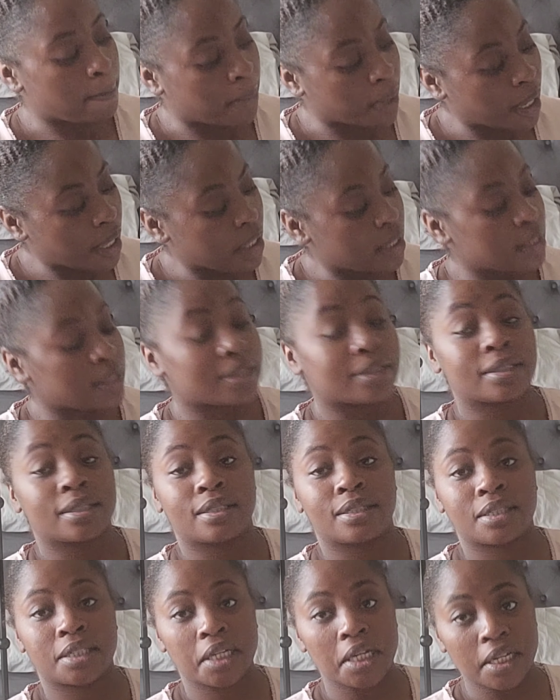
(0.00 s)
But
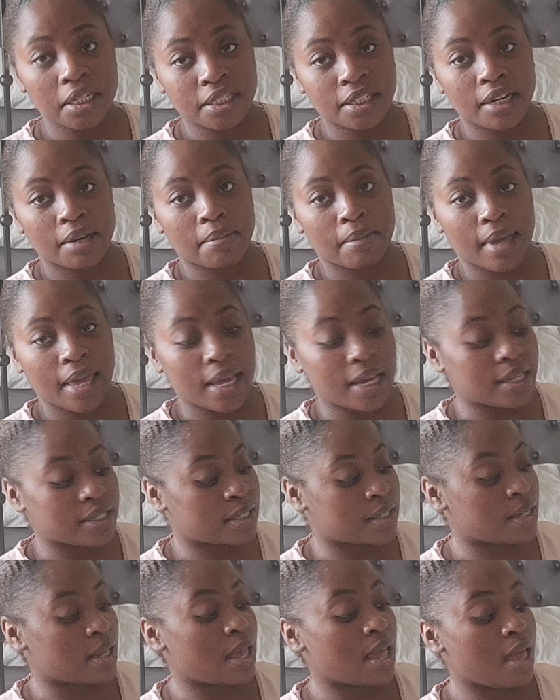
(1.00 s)
TJ
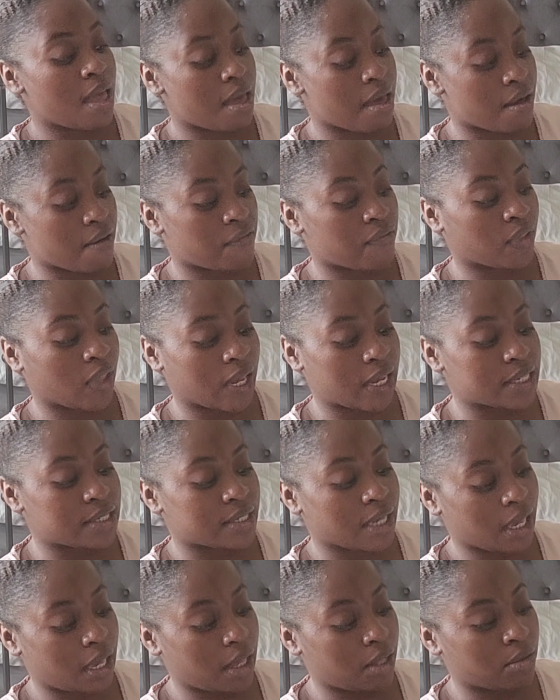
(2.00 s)
Maxx have nice
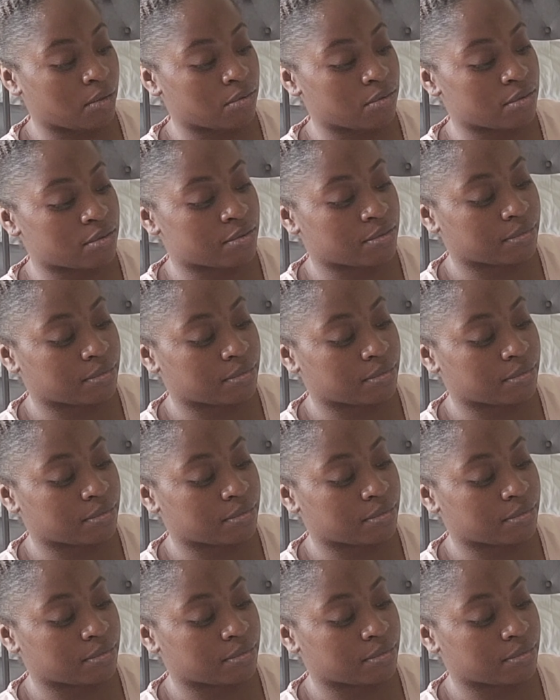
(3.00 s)
candles.